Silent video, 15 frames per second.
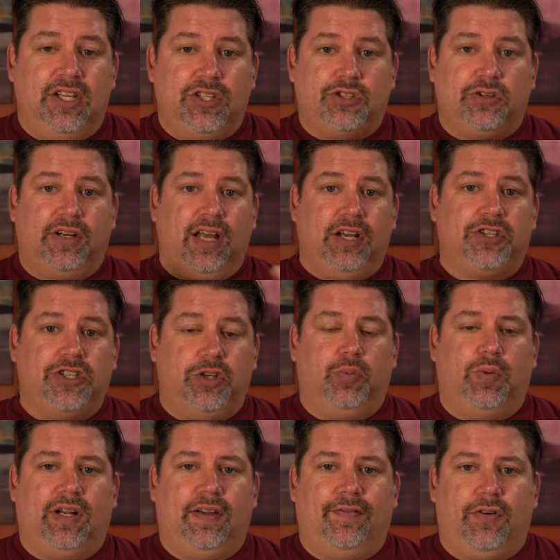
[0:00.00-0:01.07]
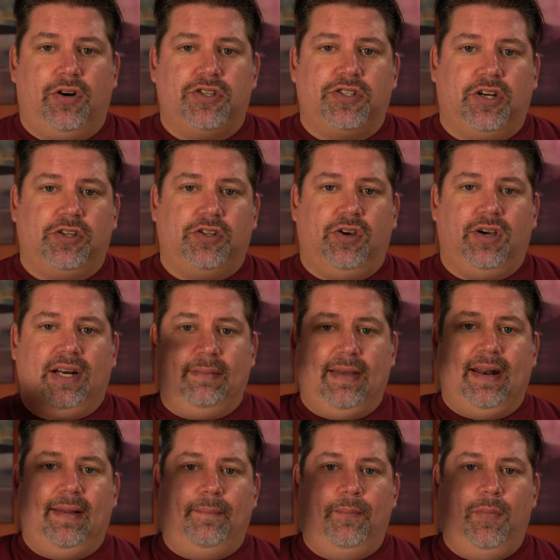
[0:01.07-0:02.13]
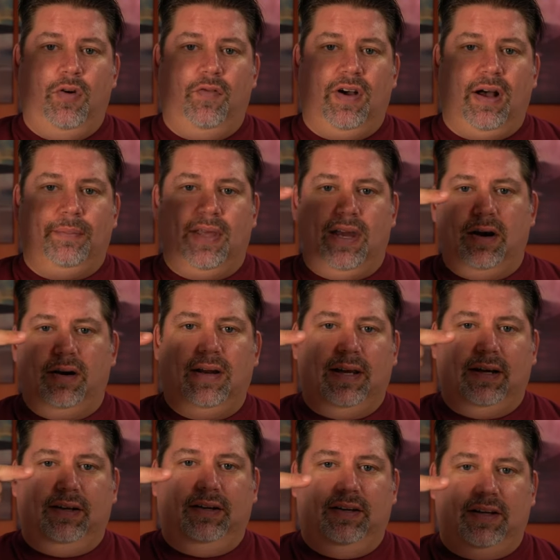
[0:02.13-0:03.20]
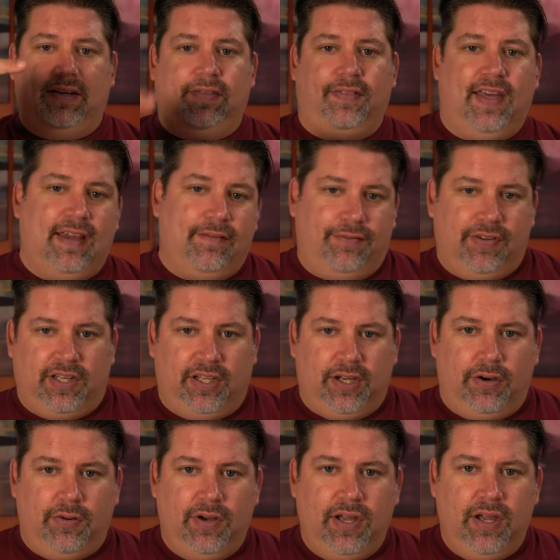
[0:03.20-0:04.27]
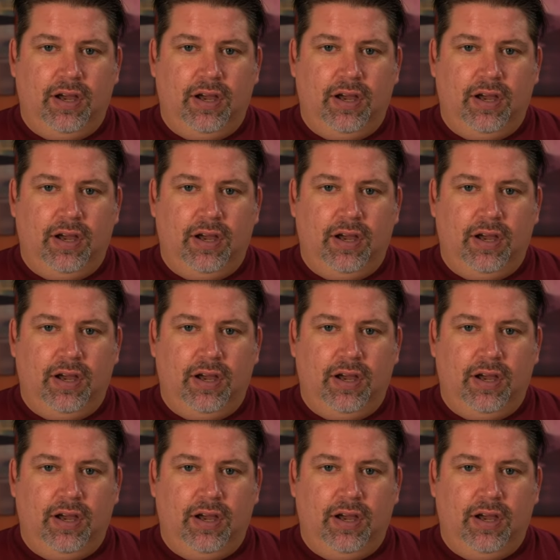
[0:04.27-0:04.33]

introduction when I first started talking about it, move up there and click that video.